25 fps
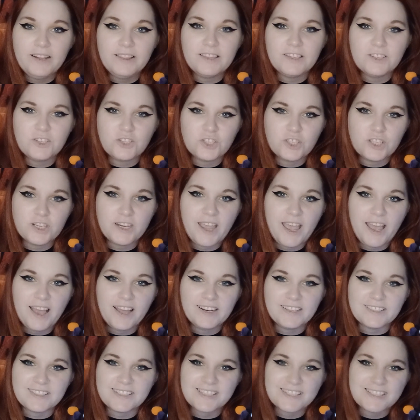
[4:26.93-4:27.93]
that she had
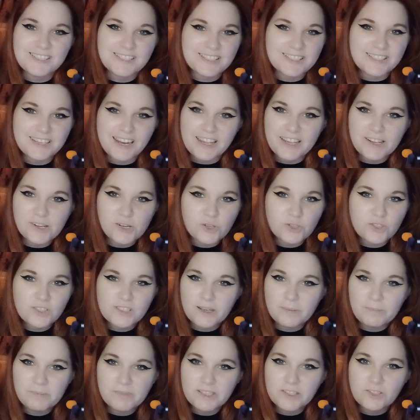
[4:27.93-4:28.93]
a snake or
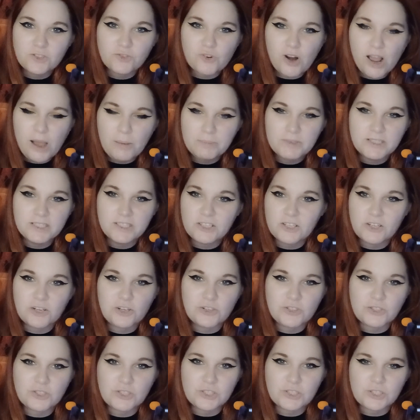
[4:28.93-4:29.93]
something dropped into
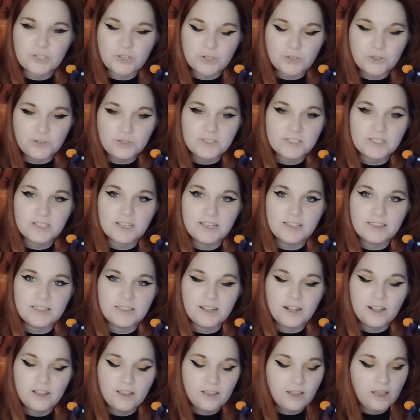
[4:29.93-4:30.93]
her skirts, and